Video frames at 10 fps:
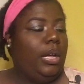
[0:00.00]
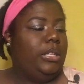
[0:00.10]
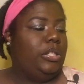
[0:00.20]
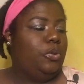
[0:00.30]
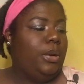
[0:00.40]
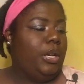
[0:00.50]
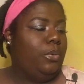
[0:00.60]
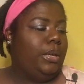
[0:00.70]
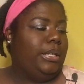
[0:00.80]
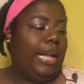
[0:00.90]
It's
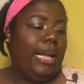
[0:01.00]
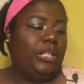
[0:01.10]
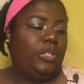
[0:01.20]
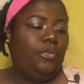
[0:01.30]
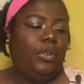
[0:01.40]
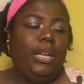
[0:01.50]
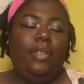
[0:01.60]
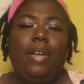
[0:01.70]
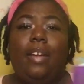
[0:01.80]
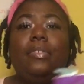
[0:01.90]
21 days to
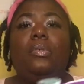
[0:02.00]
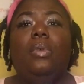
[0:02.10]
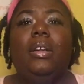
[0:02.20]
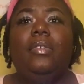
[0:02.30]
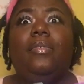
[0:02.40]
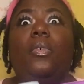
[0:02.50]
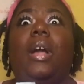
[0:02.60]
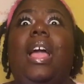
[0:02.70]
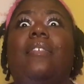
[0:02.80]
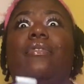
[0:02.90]
forgive everyone for
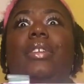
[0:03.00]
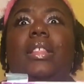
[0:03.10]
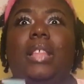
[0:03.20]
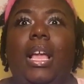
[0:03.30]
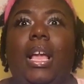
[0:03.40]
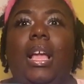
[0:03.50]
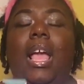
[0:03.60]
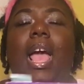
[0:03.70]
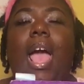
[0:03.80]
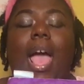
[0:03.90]
everything,
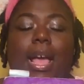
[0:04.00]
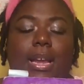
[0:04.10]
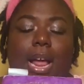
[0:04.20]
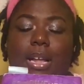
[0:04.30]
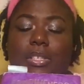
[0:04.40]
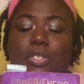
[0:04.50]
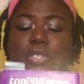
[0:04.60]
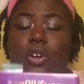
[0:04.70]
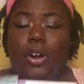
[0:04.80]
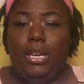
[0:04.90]
and I
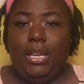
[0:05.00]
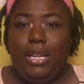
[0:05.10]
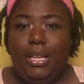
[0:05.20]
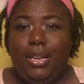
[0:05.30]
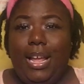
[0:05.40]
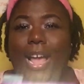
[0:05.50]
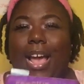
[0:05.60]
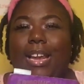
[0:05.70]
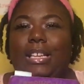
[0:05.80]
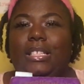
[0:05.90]
started it
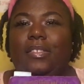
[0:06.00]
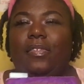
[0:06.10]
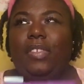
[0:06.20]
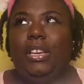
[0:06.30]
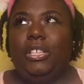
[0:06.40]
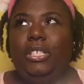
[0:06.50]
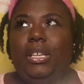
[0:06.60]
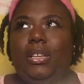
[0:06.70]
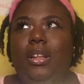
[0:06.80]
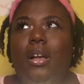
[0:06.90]
and I didn't finish it.